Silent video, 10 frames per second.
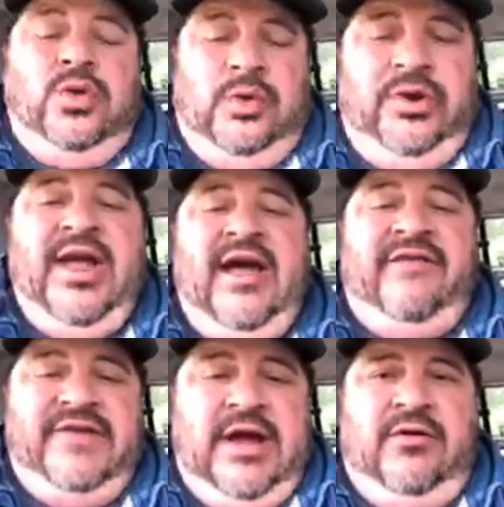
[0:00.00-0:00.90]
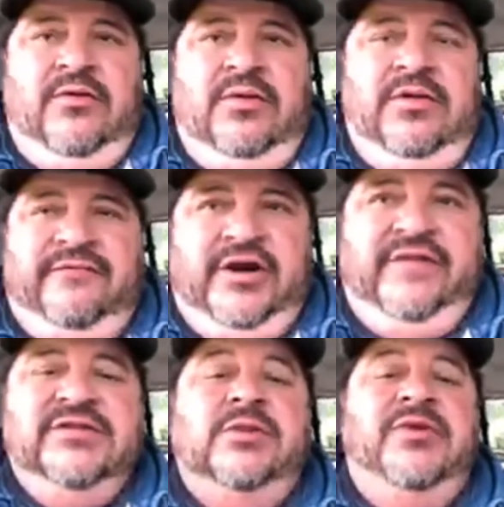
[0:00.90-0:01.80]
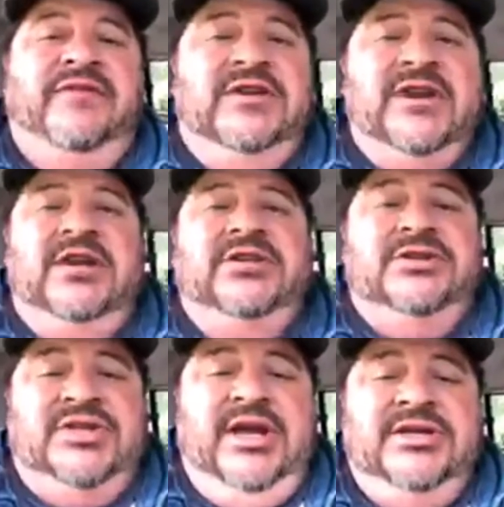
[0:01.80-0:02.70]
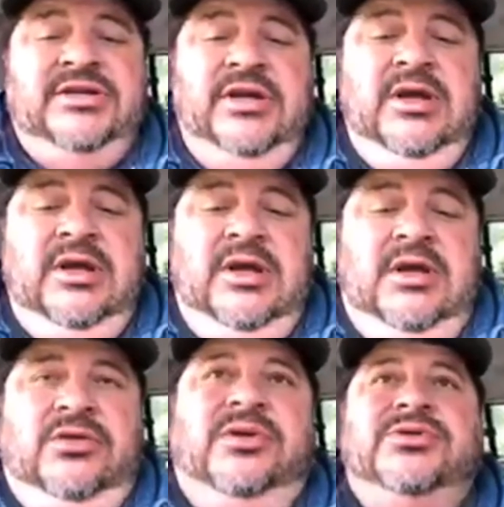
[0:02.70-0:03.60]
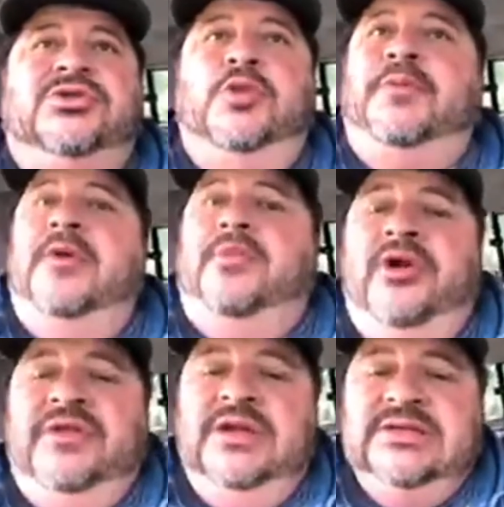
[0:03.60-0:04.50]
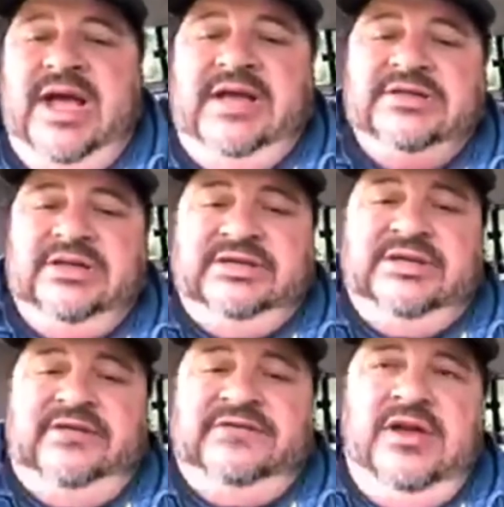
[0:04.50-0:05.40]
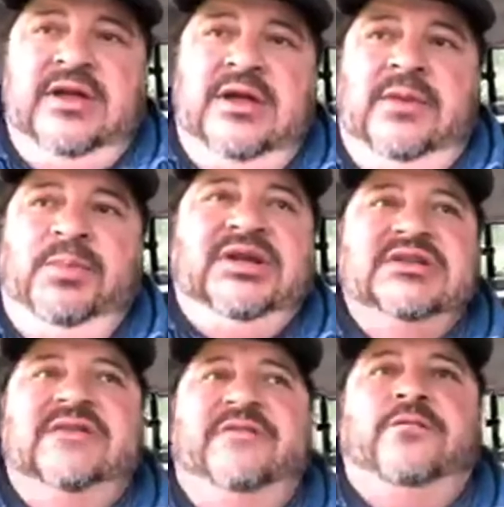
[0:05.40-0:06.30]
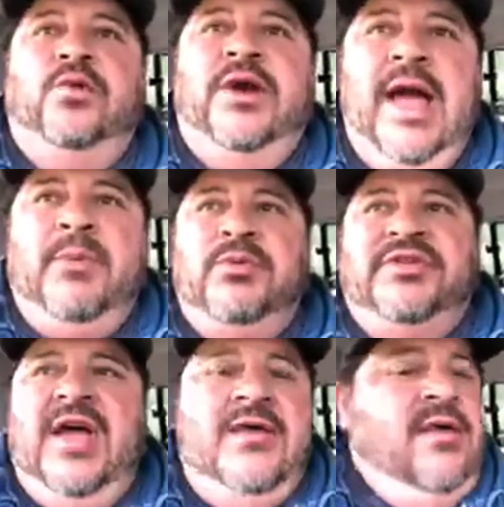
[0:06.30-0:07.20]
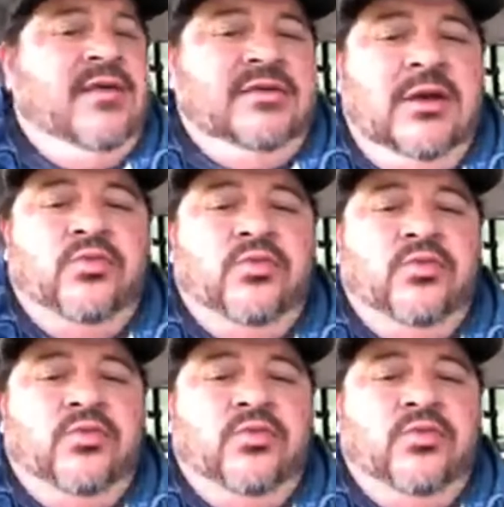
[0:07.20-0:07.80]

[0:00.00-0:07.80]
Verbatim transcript: where we have now in front of us that we've decided to change? Those are super important things to ask ourselves, because if we're happy with that, then